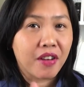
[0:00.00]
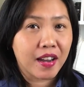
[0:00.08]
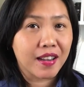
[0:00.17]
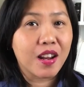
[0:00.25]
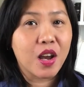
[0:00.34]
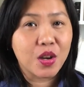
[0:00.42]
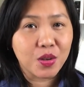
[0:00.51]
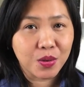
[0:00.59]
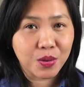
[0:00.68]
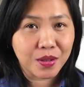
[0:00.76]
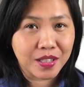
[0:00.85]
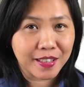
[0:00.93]
find
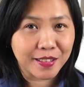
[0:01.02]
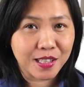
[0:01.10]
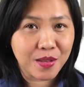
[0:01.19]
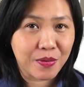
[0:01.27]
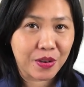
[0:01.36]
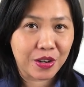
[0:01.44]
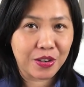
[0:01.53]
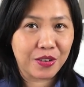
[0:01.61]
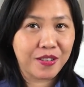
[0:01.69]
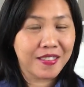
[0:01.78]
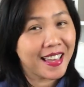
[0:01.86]
good deals for you.